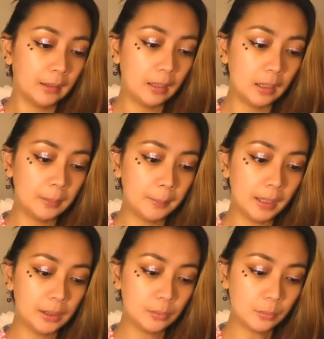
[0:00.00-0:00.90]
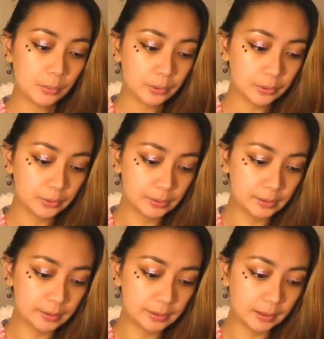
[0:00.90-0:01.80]
I ordered
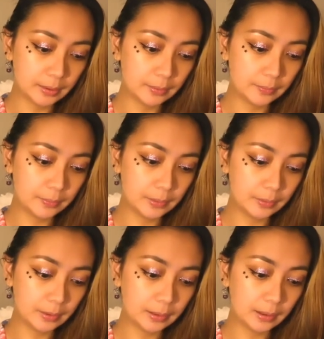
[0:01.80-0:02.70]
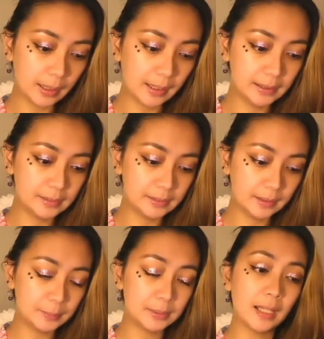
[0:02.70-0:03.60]
several
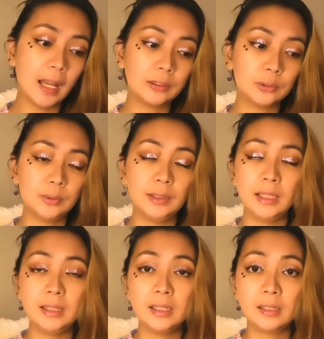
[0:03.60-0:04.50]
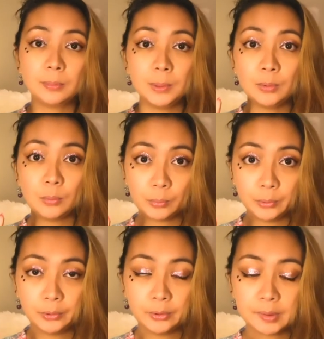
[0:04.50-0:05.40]
items. Actually, I did three
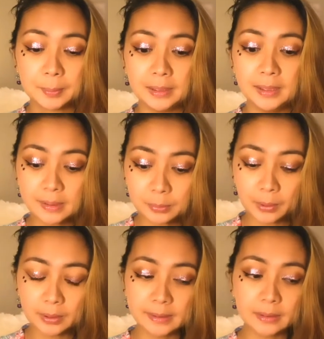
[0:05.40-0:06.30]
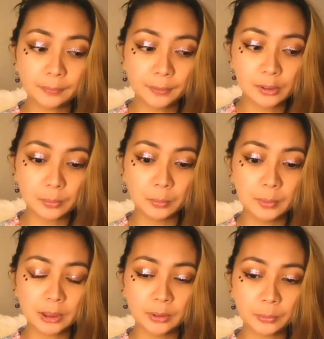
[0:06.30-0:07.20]
orders, but this one is the first one
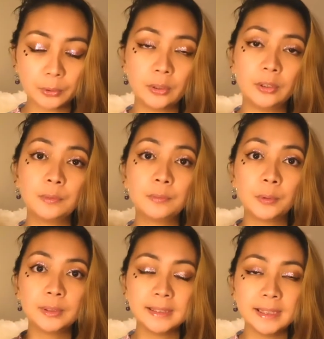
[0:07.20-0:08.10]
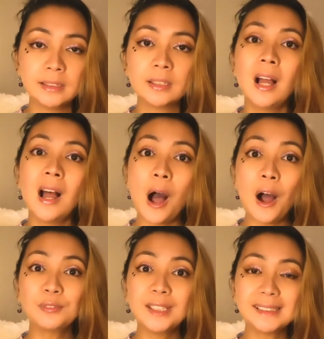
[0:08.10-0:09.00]
which I ordered on the 14th
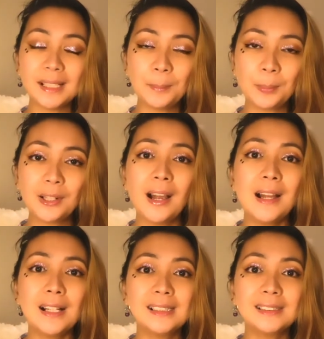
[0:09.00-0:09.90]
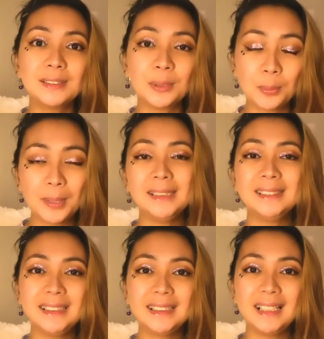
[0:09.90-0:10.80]
of December
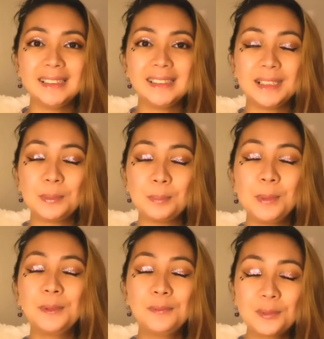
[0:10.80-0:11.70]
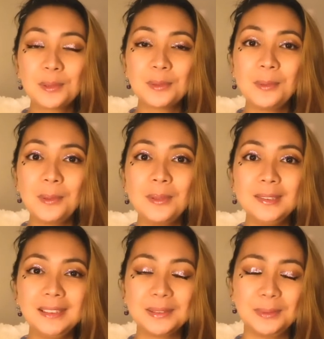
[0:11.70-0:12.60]
2019 before
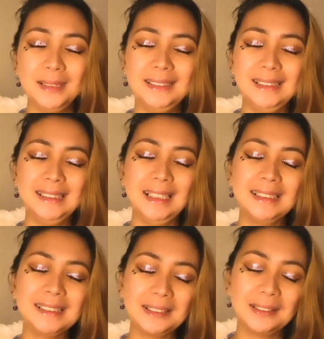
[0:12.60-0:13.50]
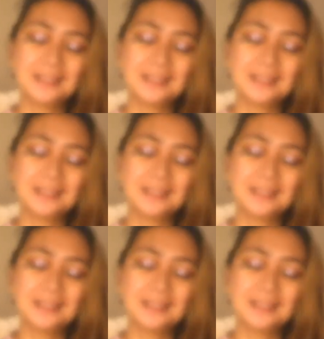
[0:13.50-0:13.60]
all the crazy sales are.